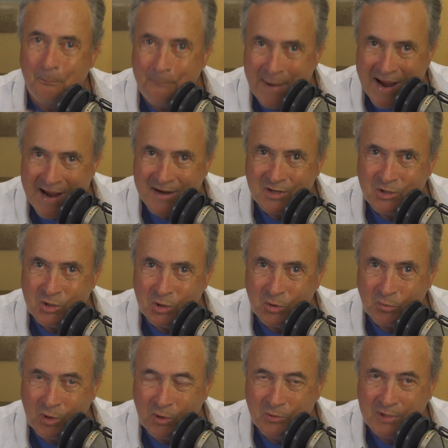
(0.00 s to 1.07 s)
back to the
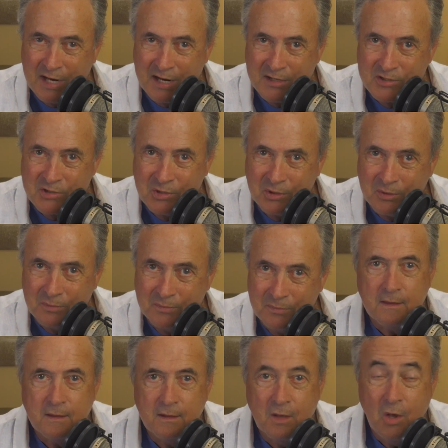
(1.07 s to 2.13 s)
Rodecaster.
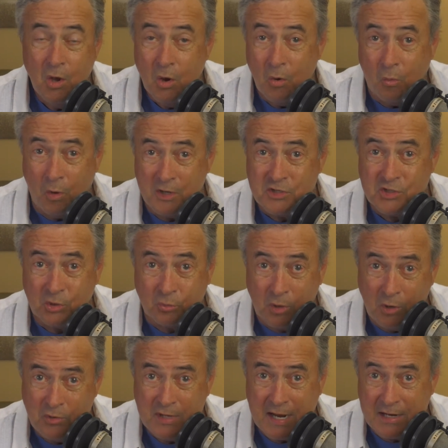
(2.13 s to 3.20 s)
Once the
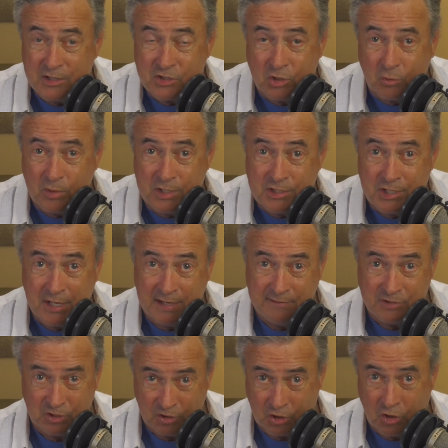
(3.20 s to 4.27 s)
Rodecaster
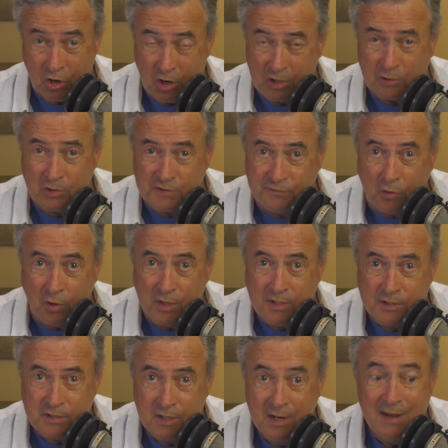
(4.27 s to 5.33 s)
receives the caller's
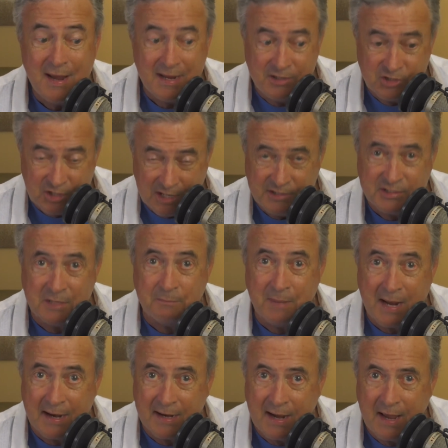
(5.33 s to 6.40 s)
voice and sends it
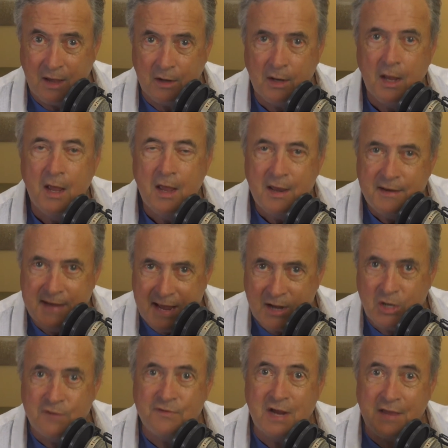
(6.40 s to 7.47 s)
back out, now
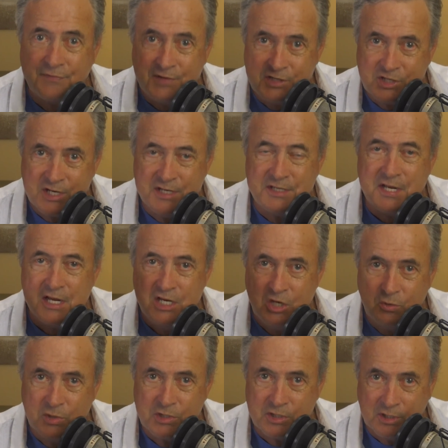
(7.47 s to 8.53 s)
you've got this
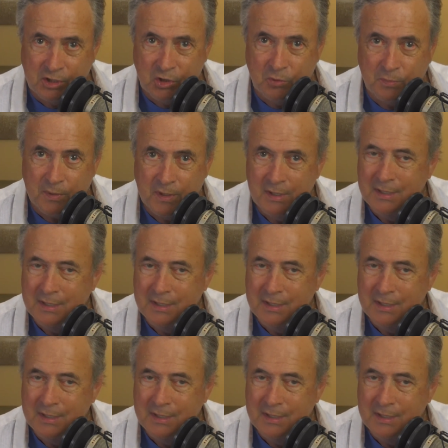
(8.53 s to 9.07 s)
continuous loop.